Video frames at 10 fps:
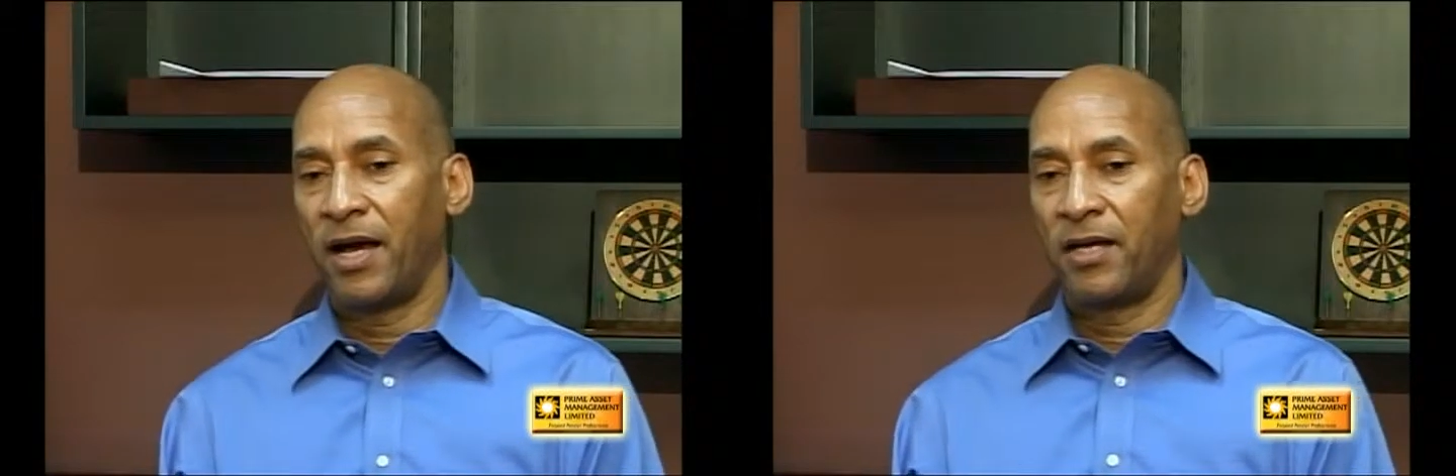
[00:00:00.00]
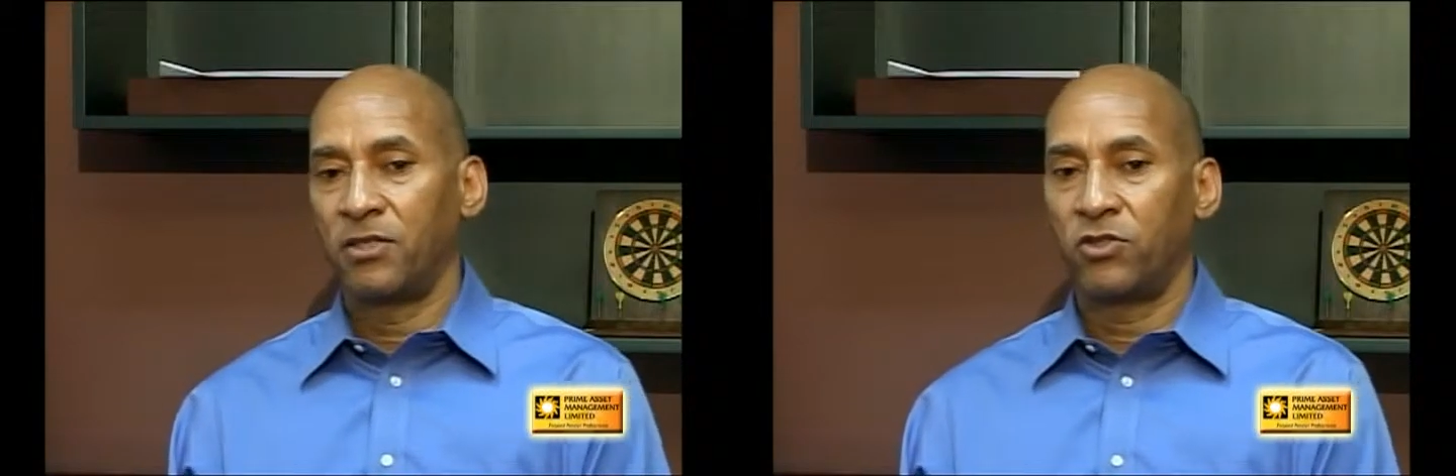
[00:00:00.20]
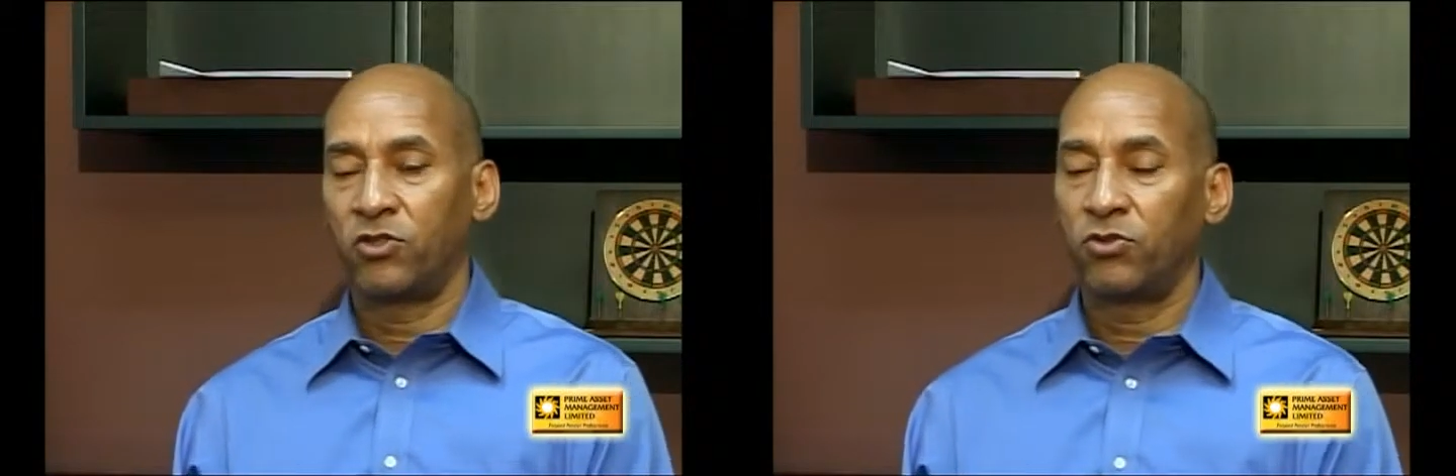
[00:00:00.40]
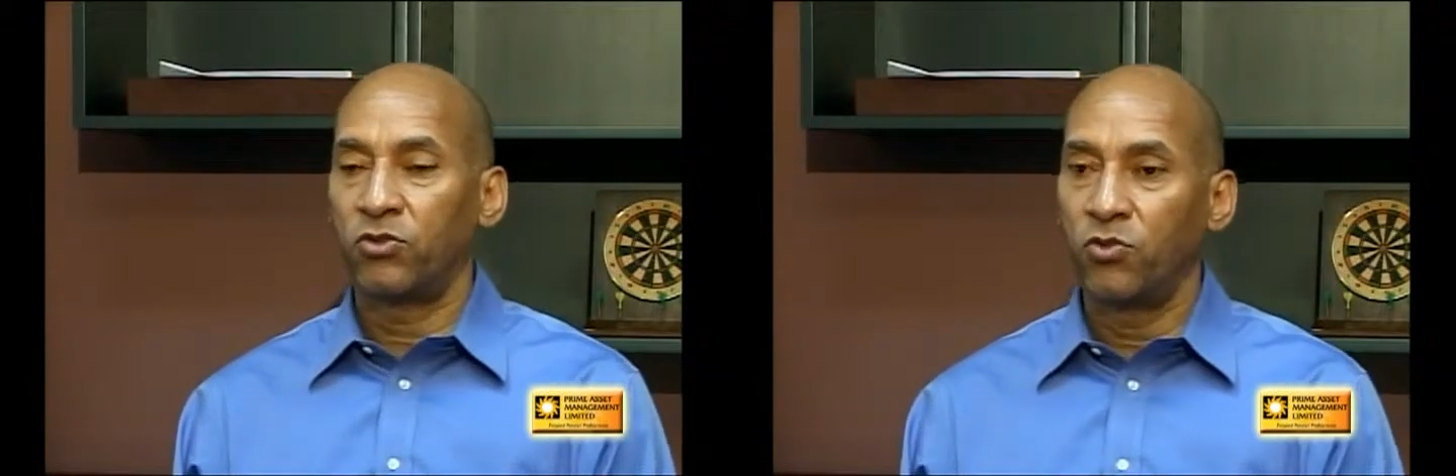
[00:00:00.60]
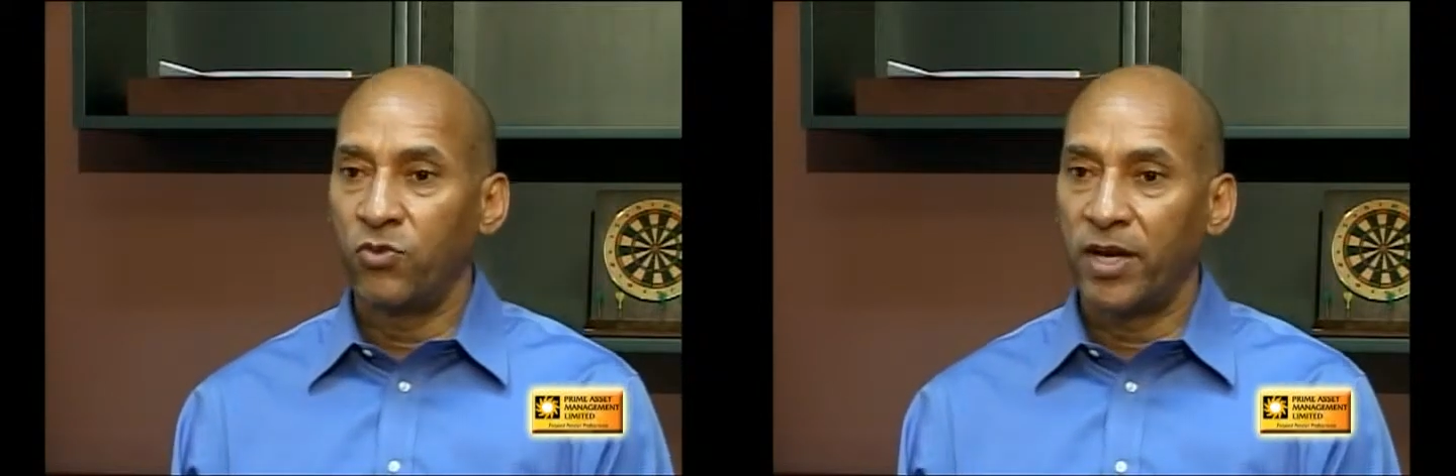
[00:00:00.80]
And you
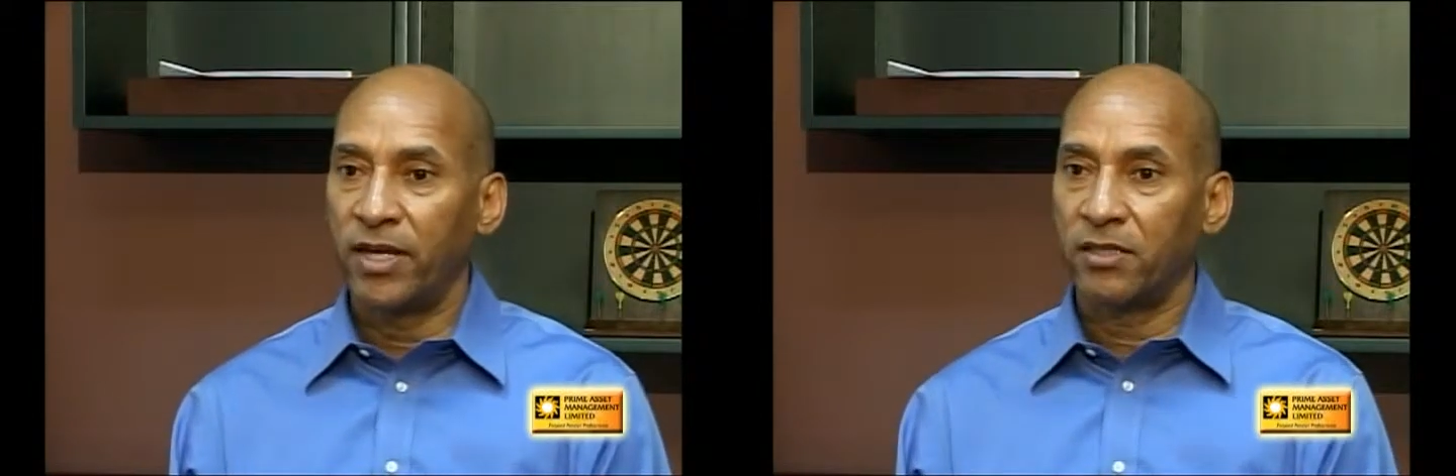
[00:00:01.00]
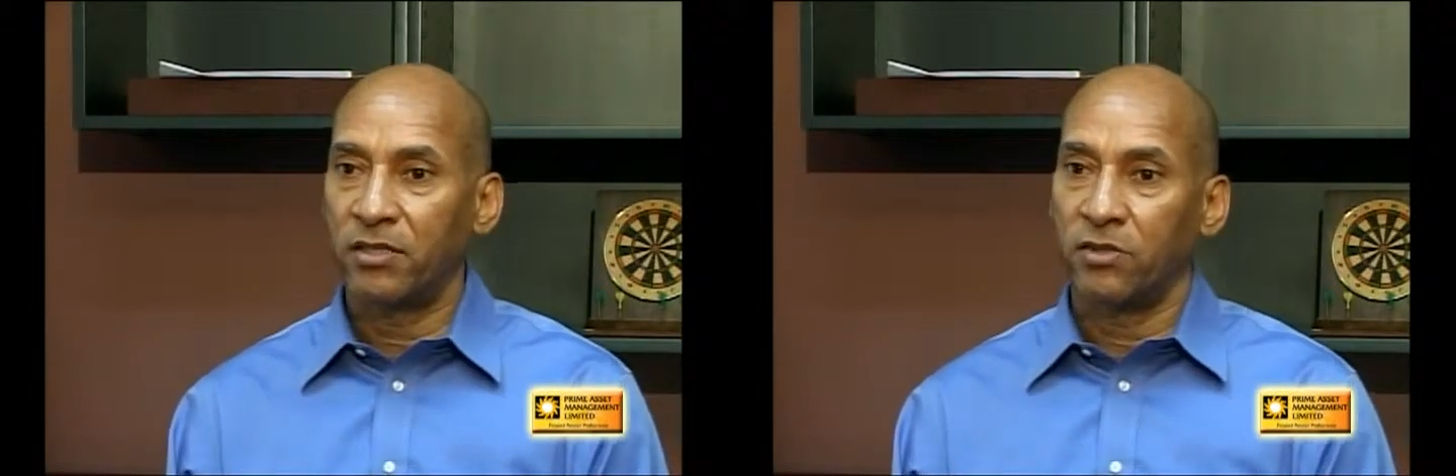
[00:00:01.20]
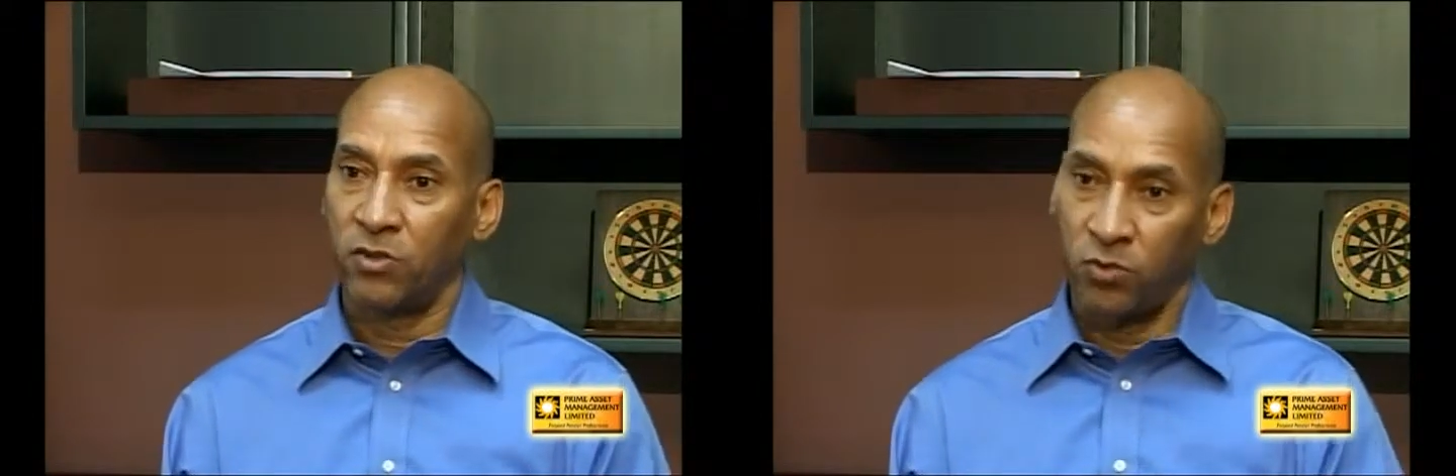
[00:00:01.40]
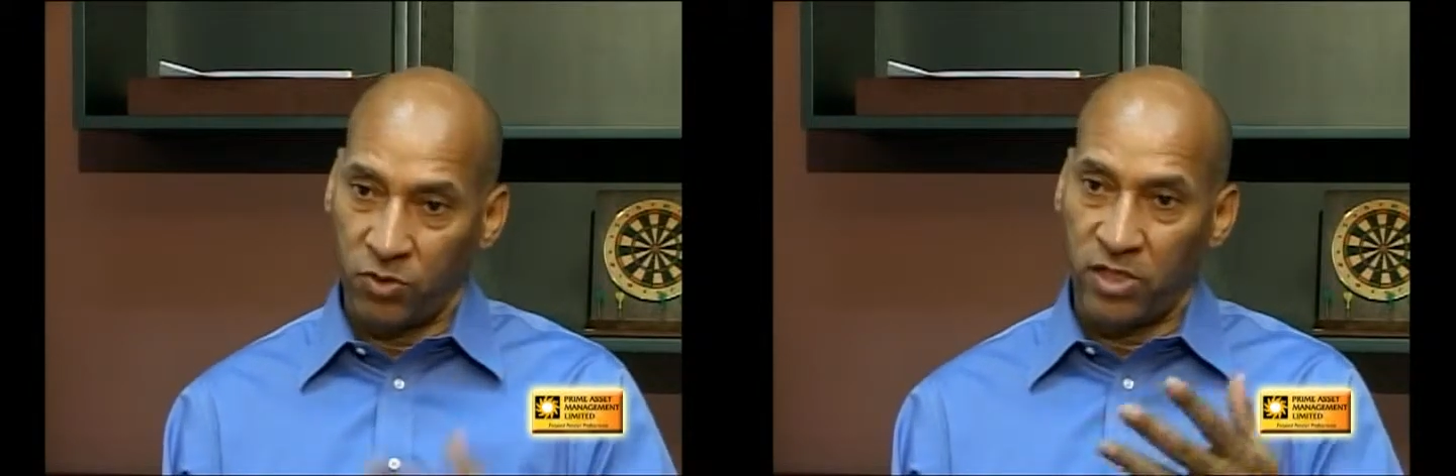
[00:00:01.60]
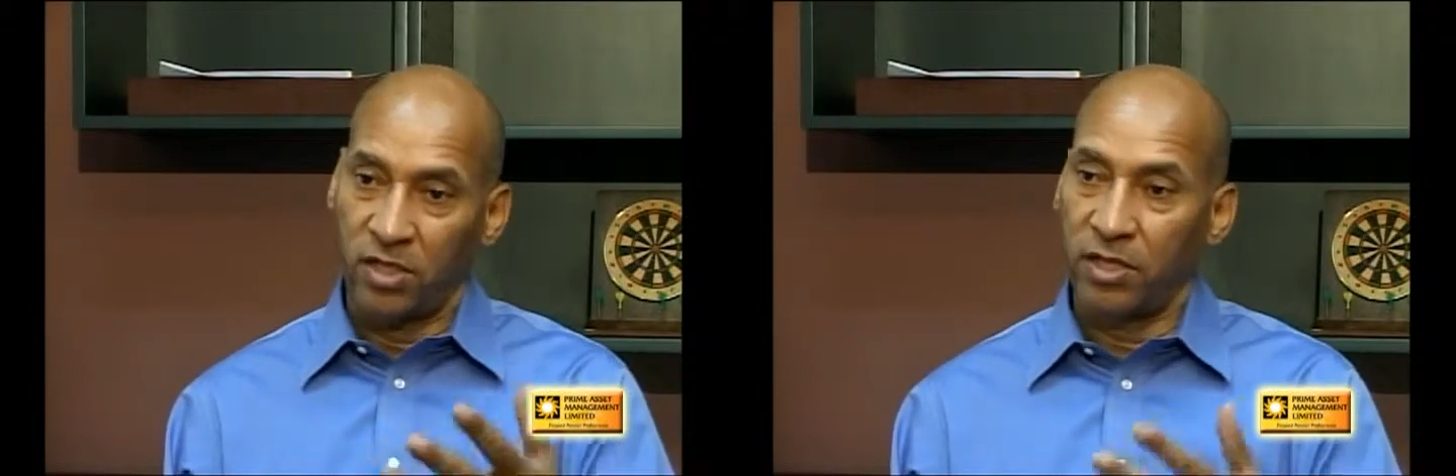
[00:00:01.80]
should do that
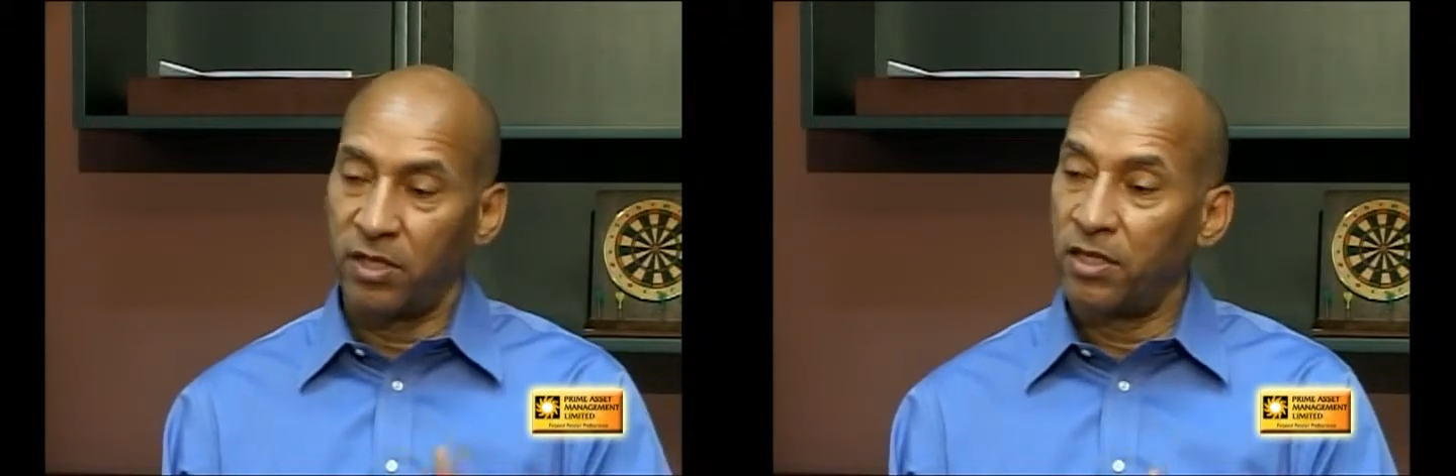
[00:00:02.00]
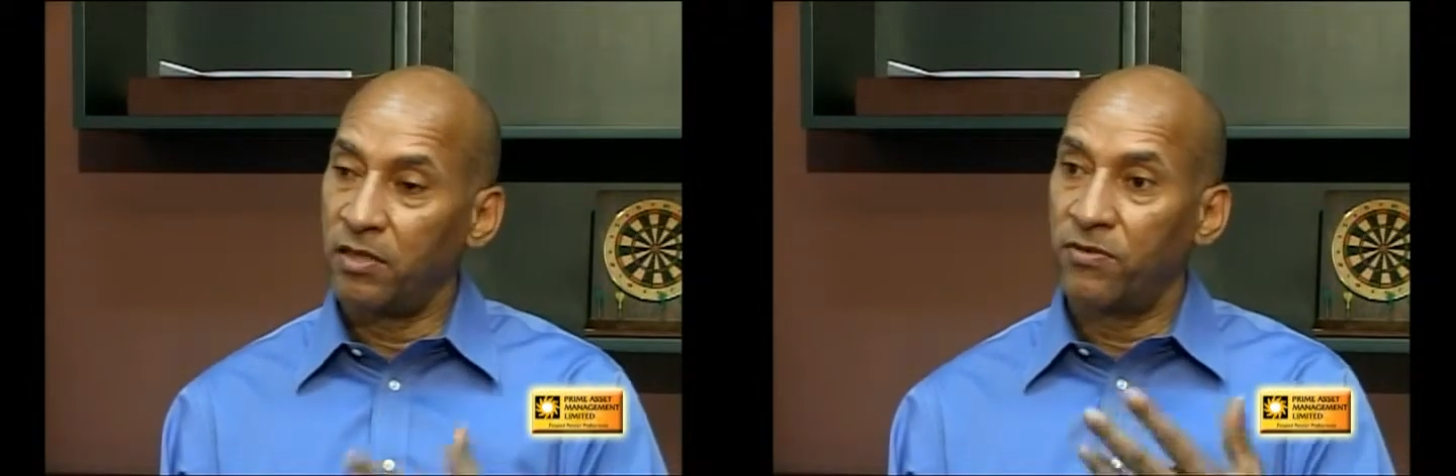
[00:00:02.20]
using an